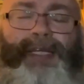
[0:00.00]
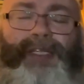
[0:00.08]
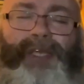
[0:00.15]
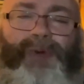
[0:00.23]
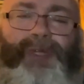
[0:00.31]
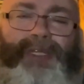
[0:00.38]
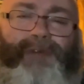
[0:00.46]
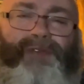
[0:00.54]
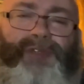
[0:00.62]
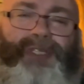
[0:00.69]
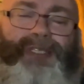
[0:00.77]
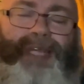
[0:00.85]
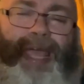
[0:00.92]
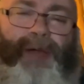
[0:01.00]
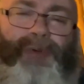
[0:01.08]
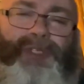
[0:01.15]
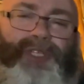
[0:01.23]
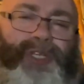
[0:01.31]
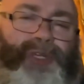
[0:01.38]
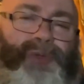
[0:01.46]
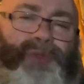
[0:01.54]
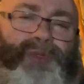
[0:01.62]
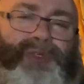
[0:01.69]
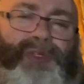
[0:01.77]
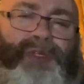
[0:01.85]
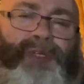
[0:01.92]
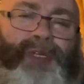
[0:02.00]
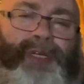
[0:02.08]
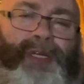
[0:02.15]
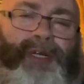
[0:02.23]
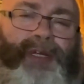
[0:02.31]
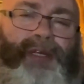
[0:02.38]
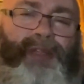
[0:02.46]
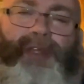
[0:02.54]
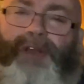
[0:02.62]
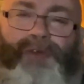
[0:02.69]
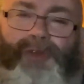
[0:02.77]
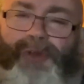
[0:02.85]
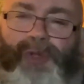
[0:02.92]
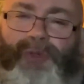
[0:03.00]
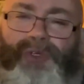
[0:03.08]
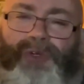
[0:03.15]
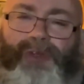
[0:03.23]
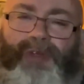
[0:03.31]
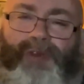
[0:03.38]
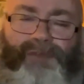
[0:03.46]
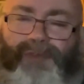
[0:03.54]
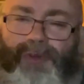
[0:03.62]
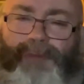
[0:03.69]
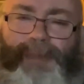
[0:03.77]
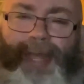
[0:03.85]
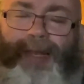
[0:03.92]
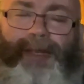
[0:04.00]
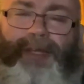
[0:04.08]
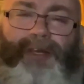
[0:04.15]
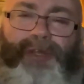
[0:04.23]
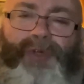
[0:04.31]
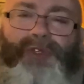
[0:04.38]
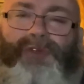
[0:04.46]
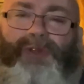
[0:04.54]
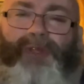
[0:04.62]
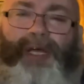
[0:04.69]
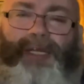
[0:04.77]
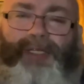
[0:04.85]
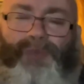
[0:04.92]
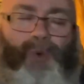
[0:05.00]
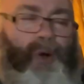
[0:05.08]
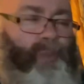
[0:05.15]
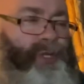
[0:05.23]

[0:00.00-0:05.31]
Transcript: the only difference is how it's used. They're neutral, they're fundamentally neutral, and it's what we